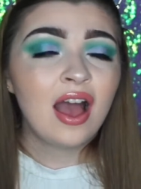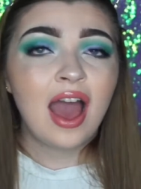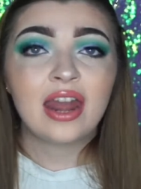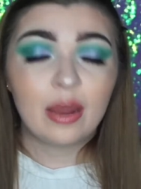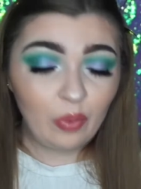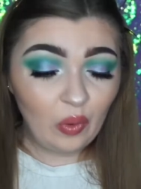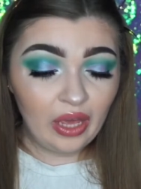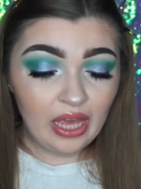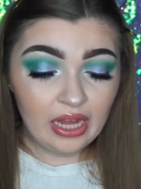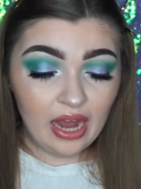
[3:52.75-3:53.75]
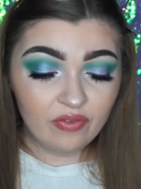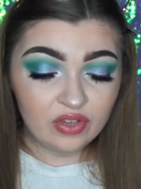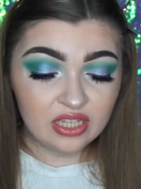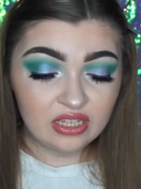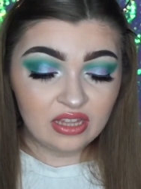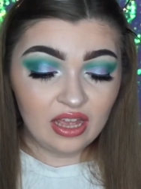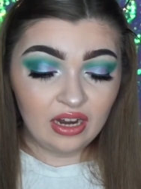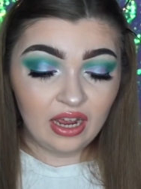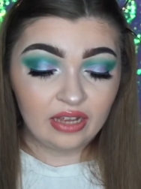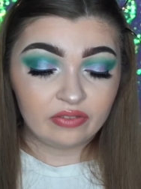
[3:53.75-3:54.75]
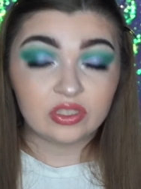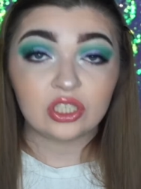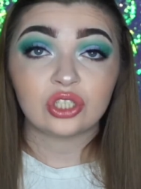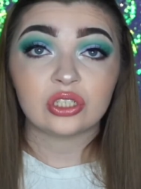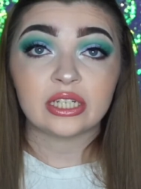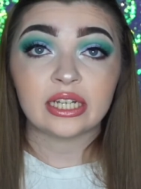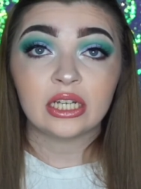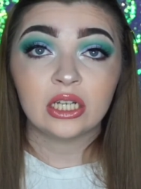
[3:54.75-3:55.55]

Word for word: And I bought it and ever since then I literally